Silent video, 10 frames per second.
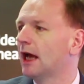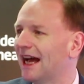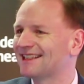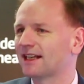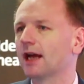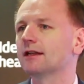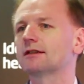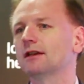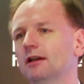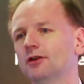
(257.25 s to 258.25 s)
as
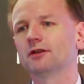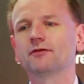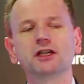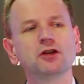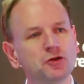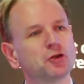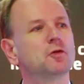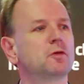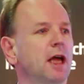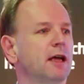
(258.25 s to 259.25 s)
against a lot of the
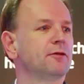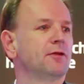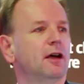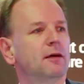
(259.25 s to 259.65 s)
usual kind of